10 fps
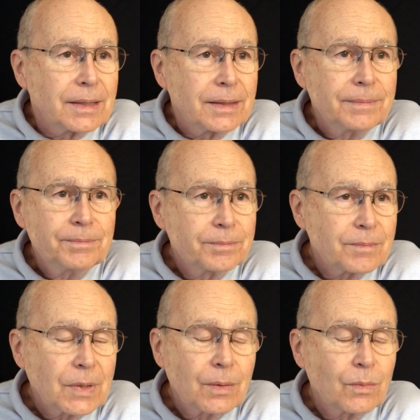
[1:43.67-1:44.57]
um,
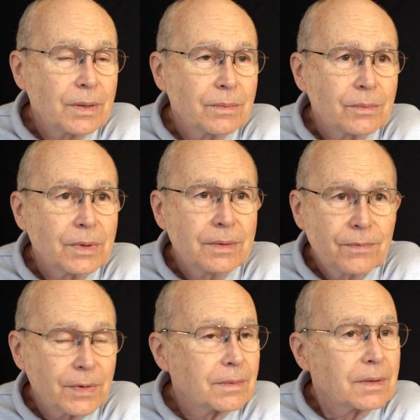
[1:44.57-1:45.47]
we, we
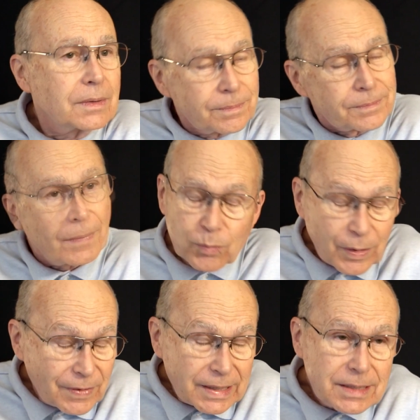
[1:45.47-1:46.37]
felt
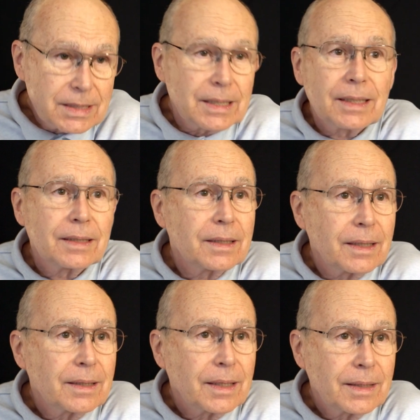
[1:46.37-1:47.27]
privileged, and
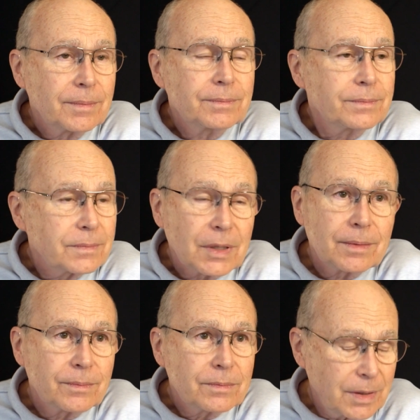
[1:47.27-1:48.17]
uh, I'm,
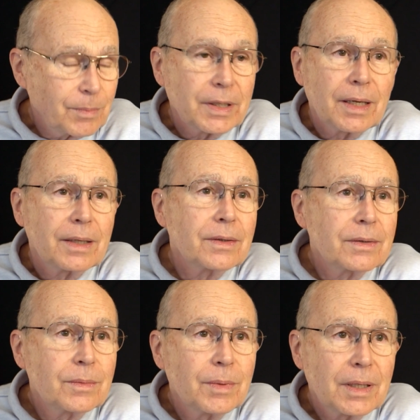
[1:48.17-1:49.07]
I'm deeply
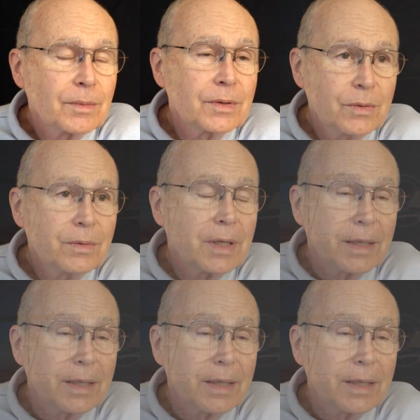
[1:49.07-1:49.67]
honored to be able to do